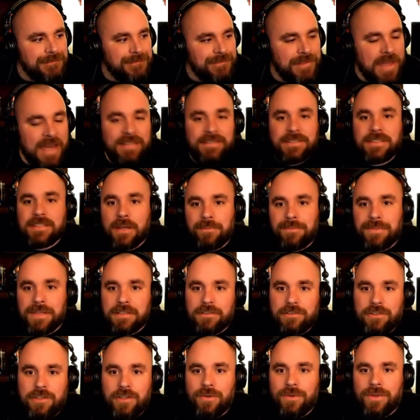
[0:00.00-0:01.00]
That's
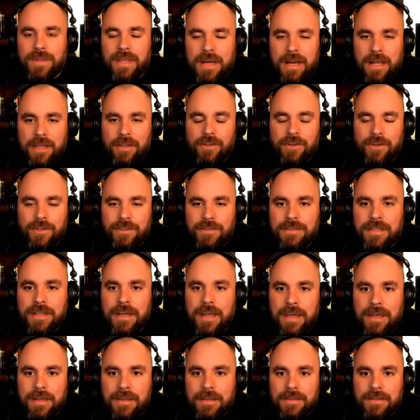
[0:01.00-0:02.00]
something, too, that I learned
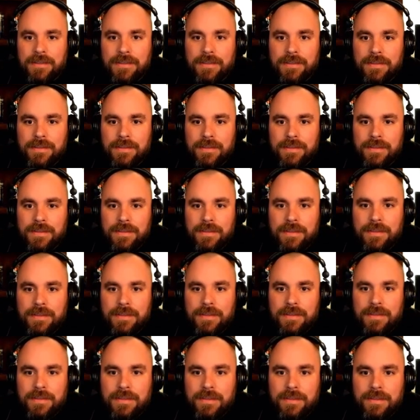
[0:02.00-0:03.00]
today.
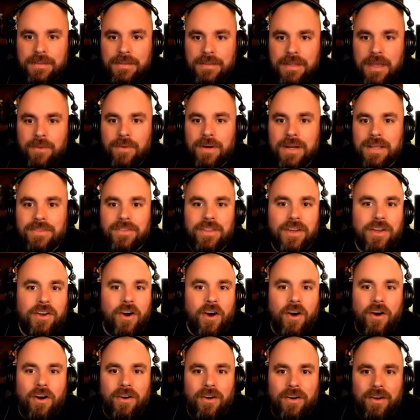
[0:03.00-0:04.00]
They were in the
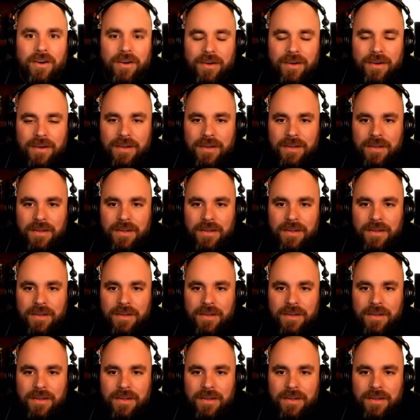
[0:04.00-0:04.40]
car.